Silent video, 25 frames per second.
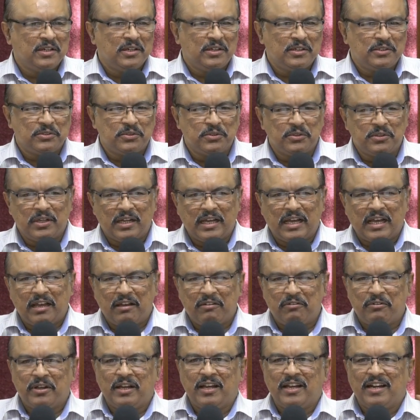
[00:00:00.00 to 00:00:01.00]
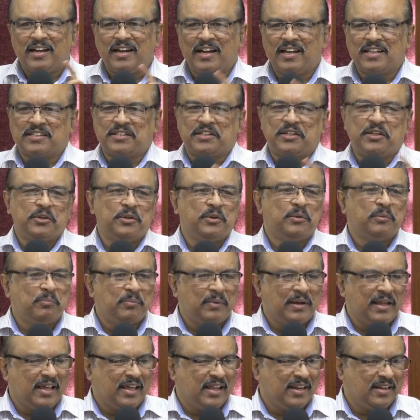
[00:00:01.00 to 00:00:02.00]
should have a rescue
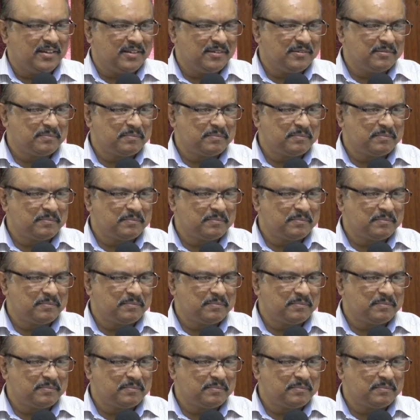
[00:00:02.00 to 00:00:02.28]
plan.